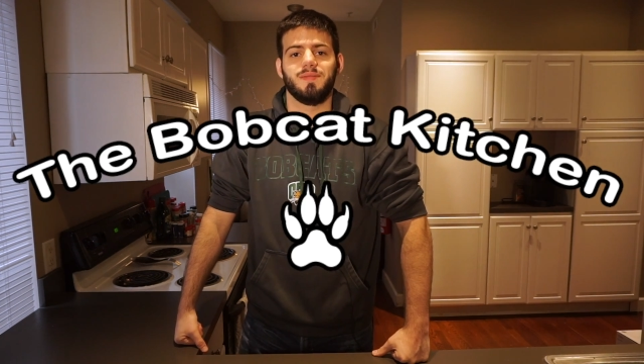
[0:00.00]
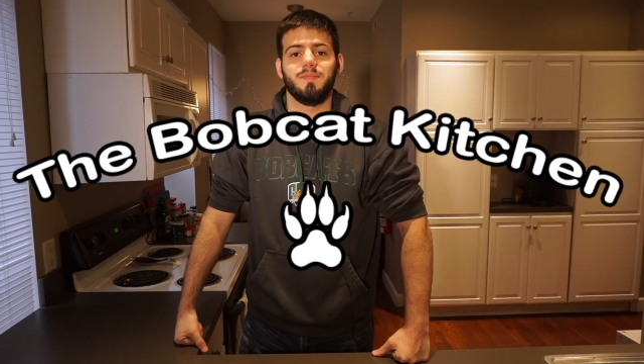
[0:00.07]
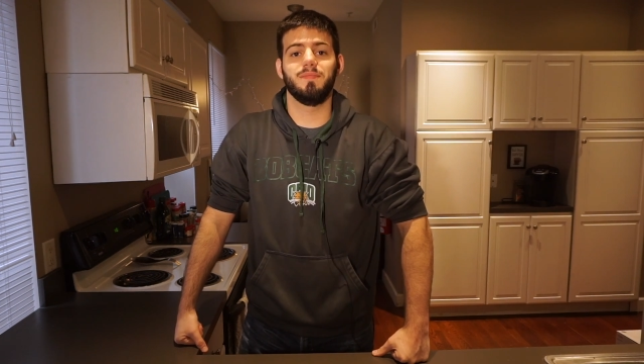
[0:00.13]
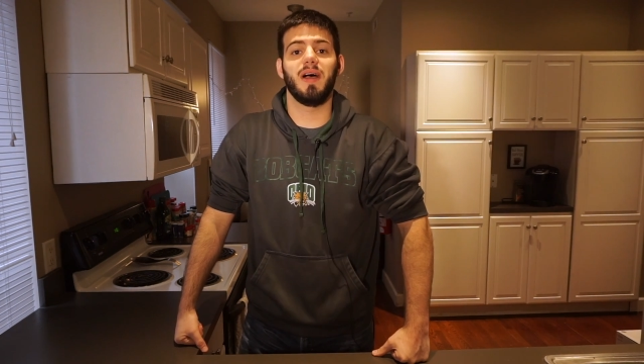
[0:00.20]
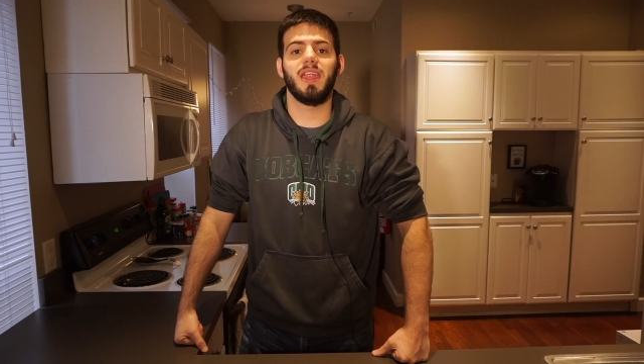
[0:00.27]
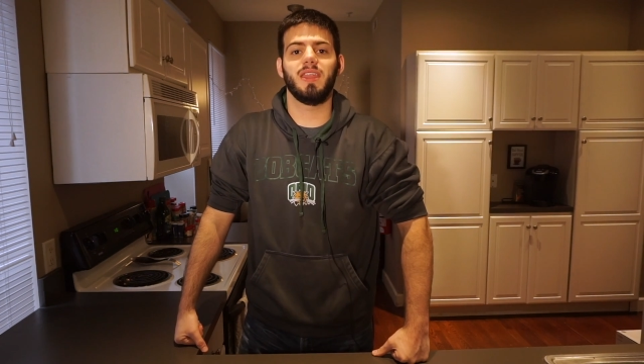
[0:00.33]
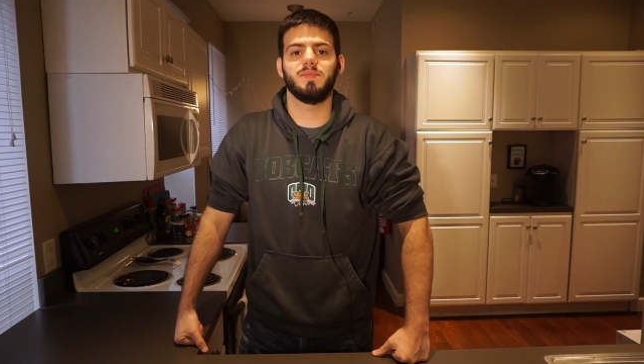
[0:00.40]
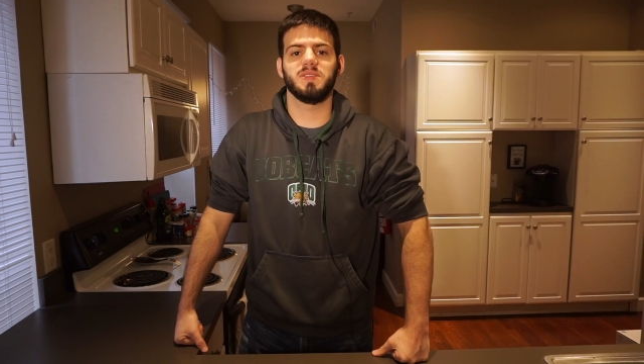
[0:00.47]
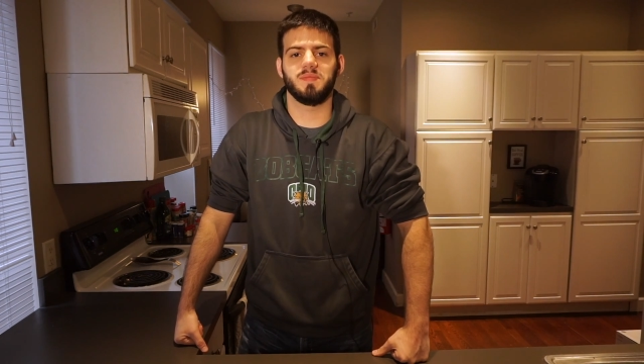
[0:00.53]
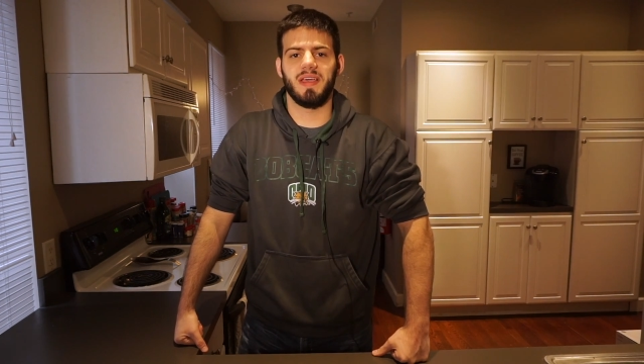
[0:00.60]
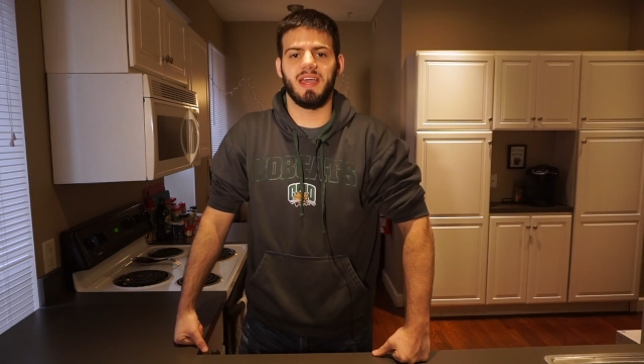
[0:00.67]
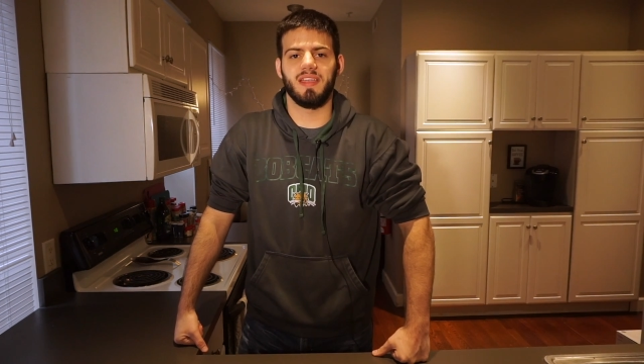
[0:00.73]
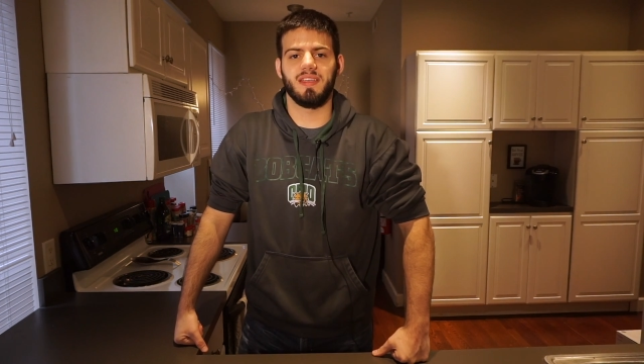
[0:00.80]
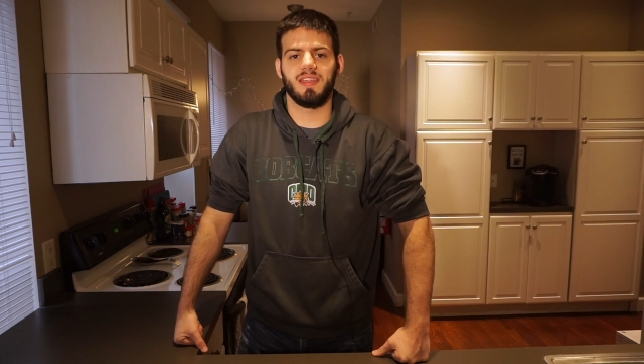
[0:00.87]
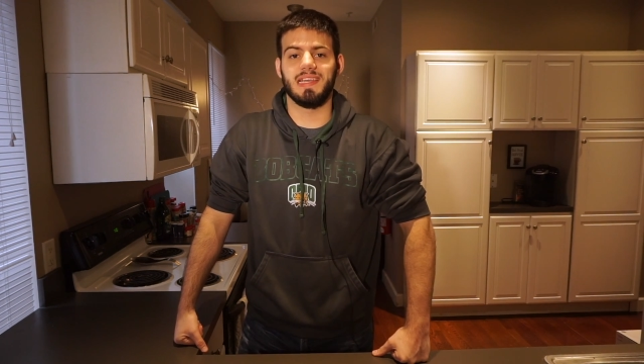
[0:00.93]
My name is
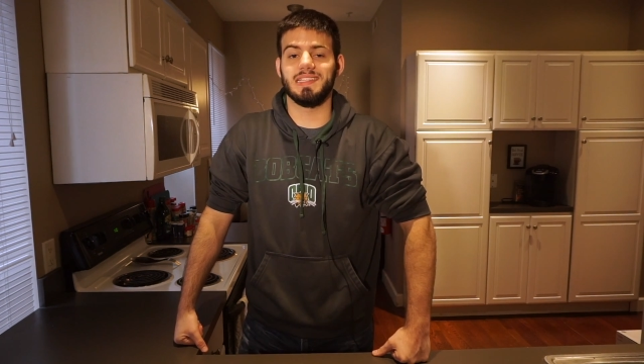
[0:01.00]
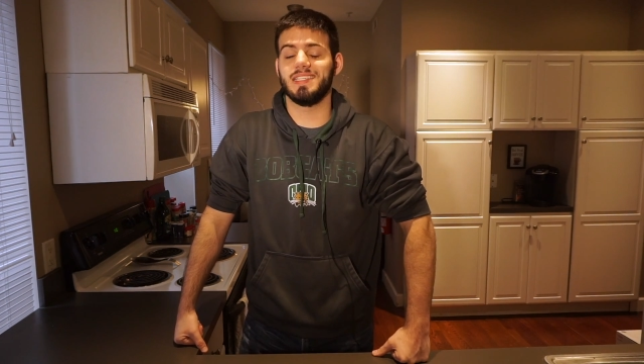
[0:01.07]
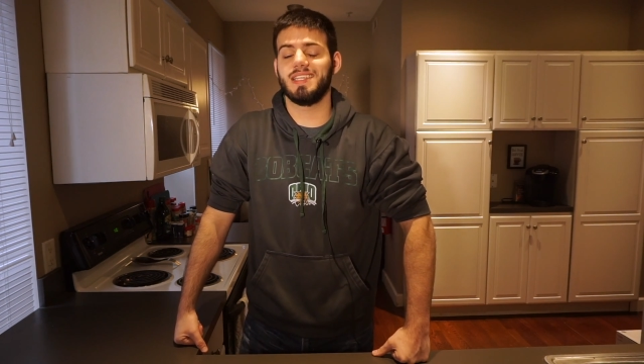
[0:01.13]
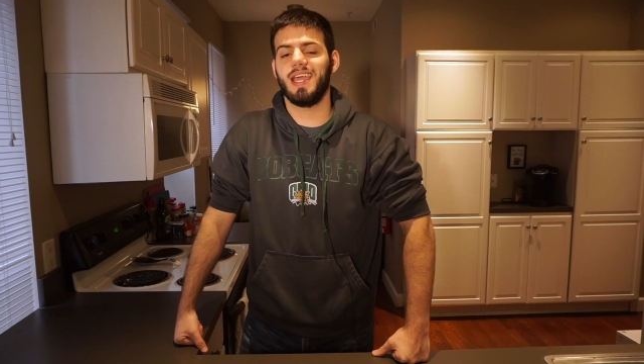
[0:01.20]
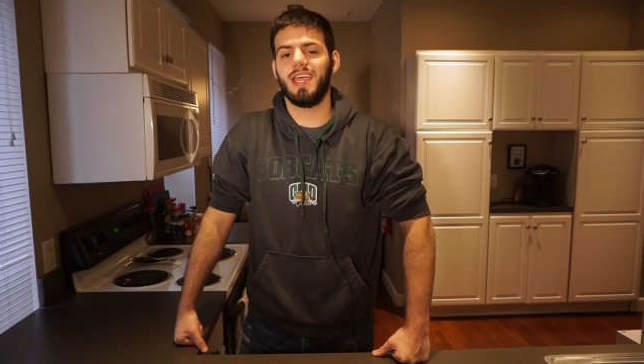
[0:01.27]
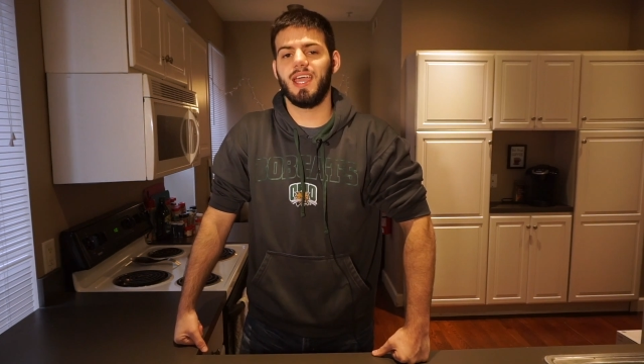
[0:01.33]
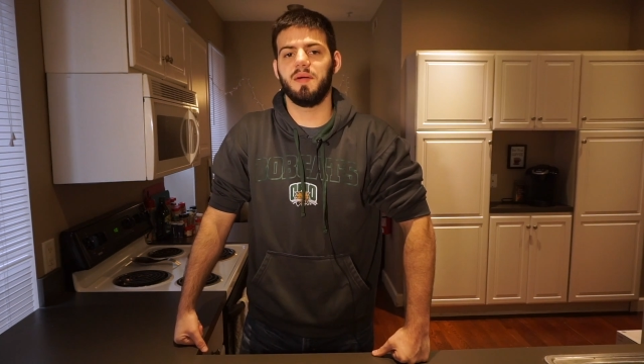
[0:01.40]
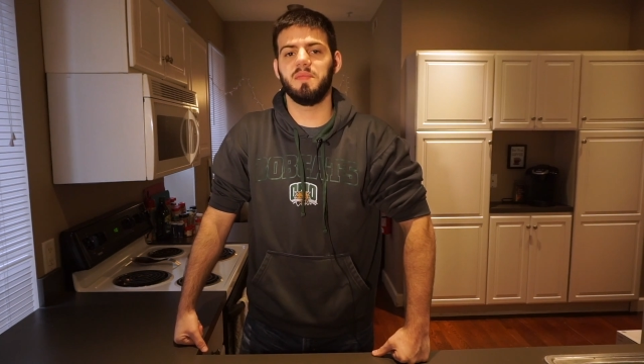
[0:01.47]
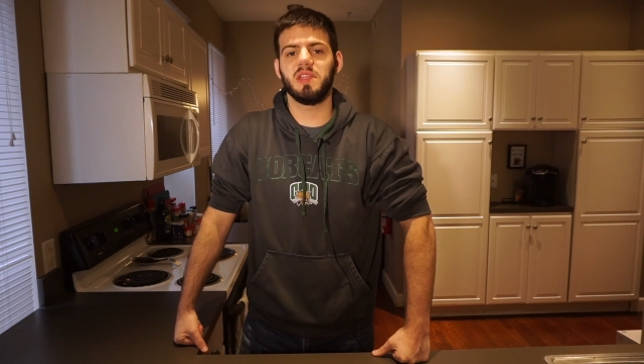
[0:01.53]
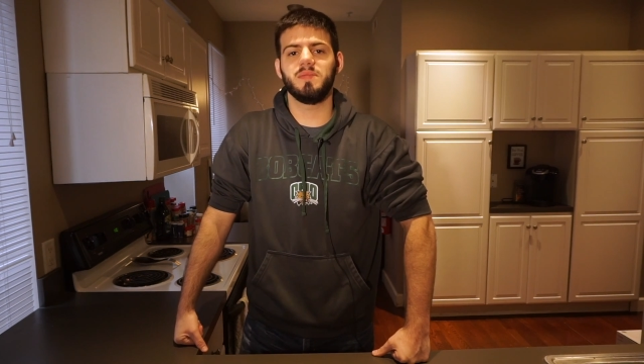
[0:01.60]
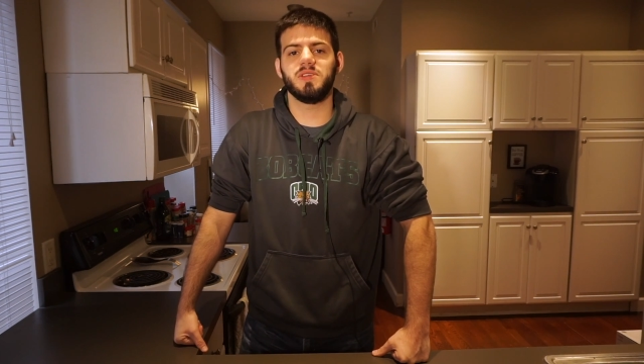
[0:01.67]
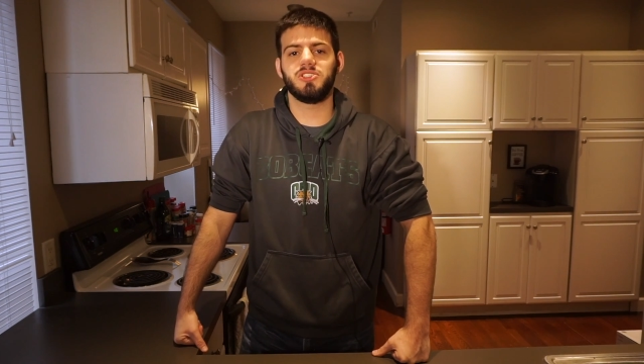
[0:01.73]
Matt and today I'm going to be